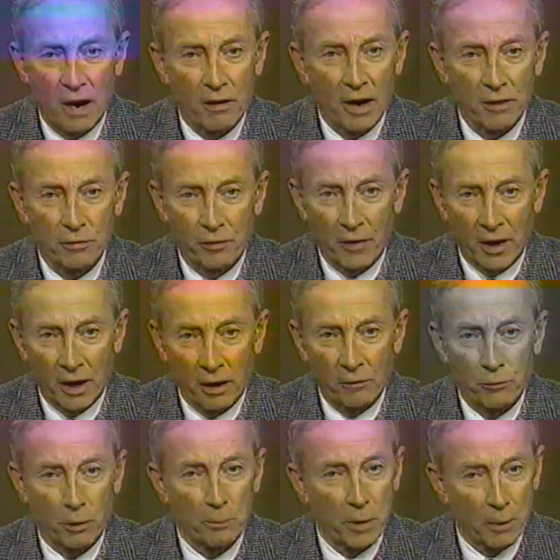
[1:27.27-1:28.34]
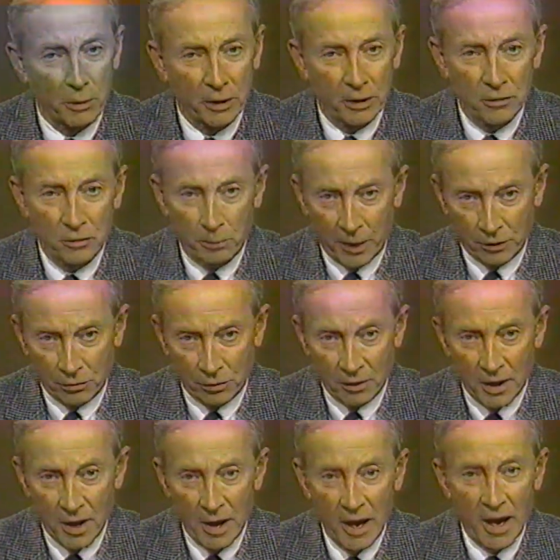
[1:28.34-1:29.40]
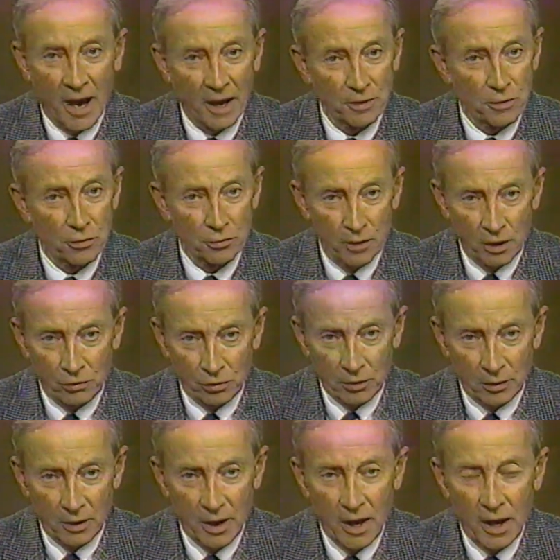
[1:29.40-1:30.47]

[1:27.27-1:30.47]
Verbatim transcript: are on file for public inspection at the station